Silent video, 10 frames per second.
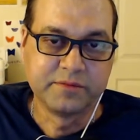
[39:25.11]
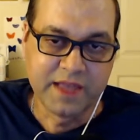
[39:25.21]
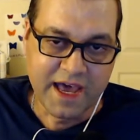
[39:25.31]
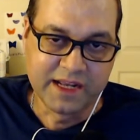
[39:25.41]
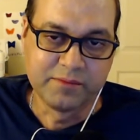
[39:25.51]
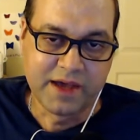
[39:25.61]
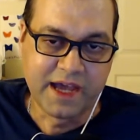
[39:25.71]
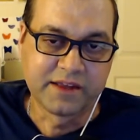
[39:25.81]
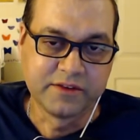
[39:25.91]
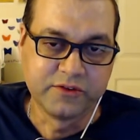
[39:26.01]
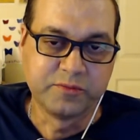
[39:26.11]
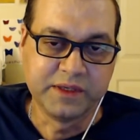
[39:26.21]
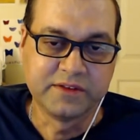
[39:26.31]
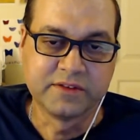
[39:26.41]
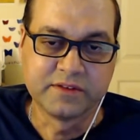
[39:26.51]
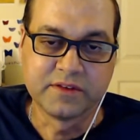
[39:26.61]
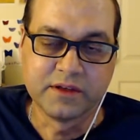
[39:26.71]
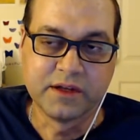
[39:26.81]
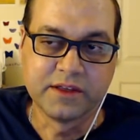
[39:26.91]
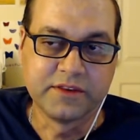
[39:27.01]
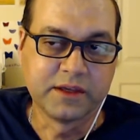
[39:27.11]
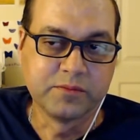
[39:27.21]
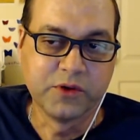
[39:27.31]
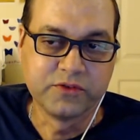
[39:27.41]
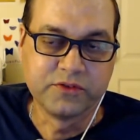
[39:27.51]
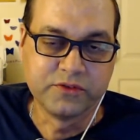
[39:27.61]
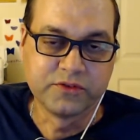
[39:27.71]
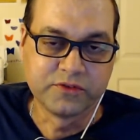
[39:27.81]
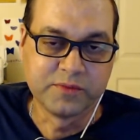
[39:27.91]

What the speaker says: adding back those pieces that I think most users,